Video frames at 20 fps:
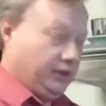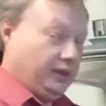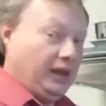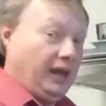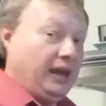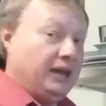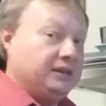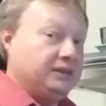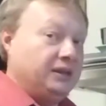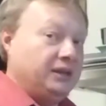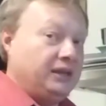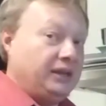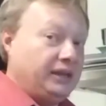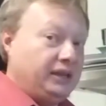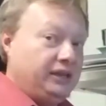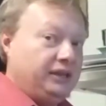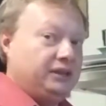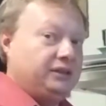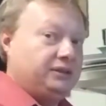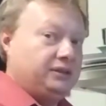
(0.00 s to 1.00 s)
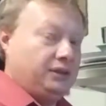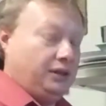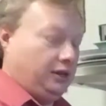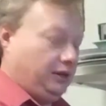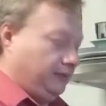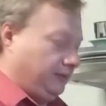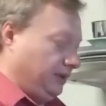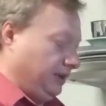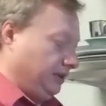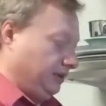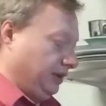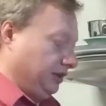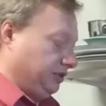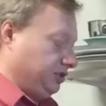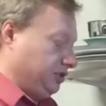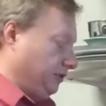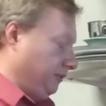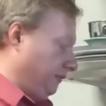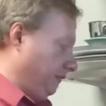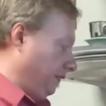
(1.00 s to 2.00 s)
and the end of it that
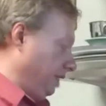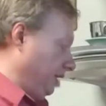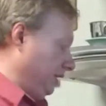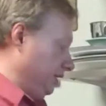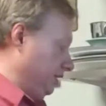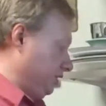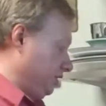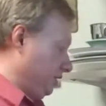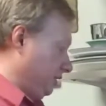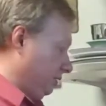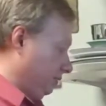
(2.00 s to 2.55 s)
you finished,